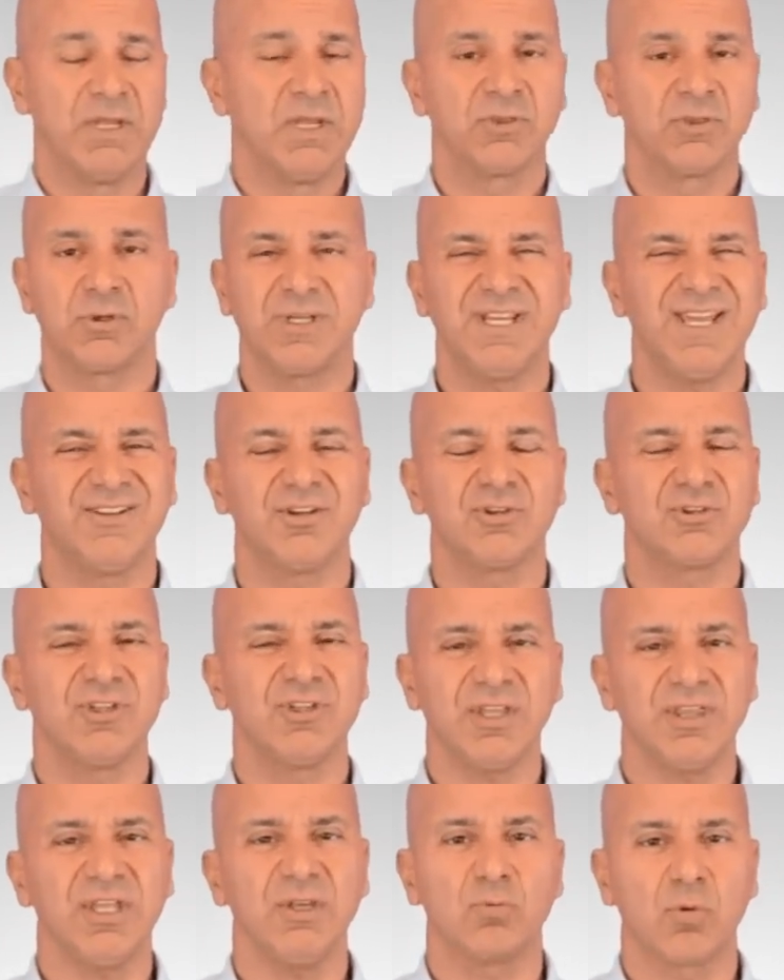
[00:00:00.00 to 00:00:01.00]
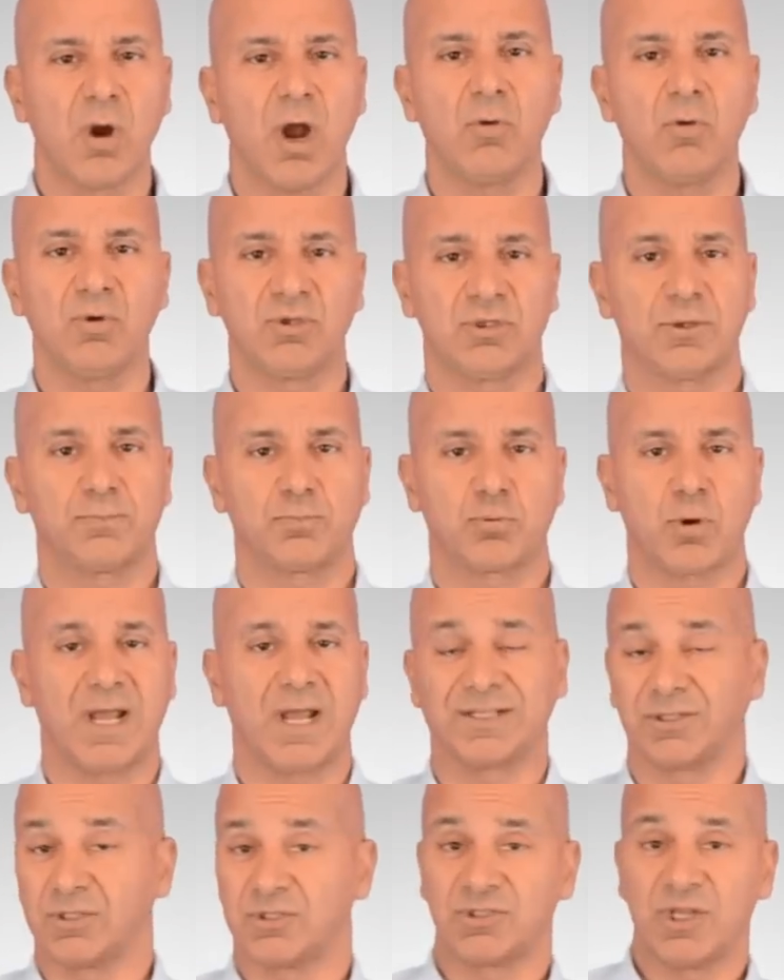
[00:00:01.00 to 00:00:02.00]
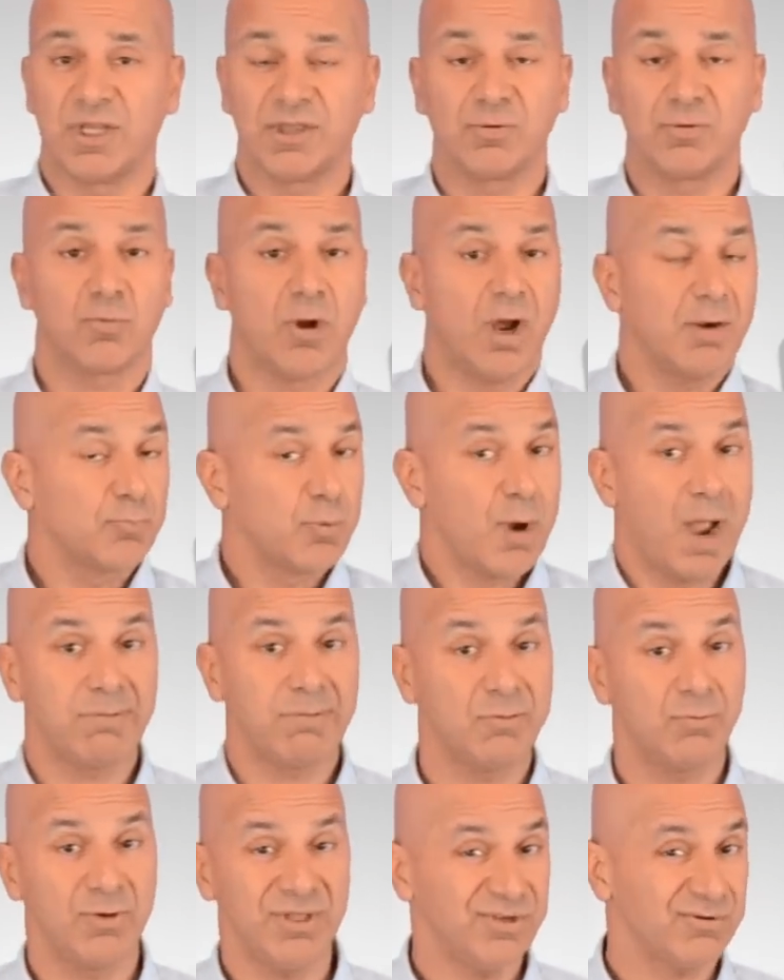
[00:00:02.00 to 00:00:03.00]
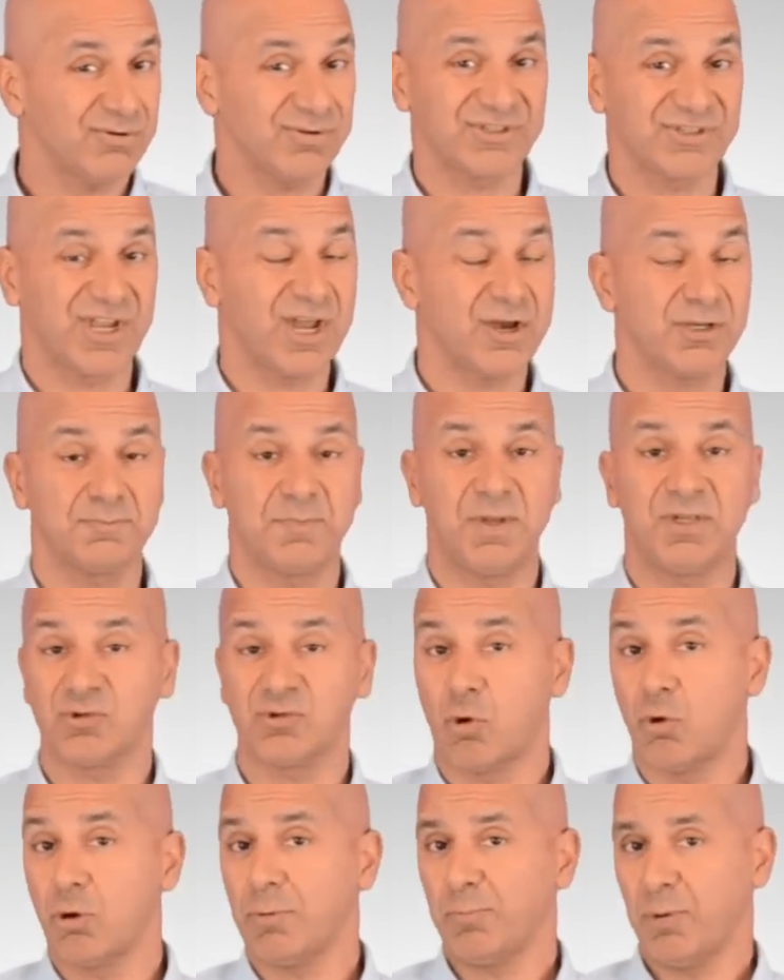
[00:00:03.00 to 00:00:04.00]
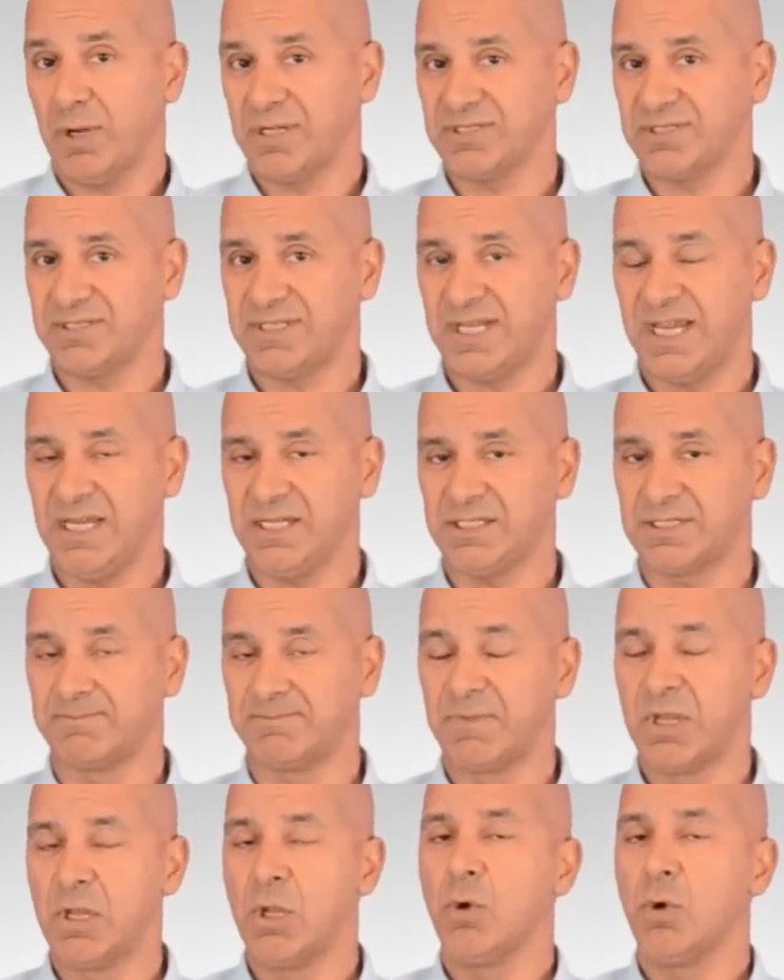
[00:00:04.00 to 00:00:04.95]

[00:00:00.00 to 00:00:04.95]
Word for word: So, again, there's nothing wrong with your product. There's nothing wrong probably with your sales pitch or presentation.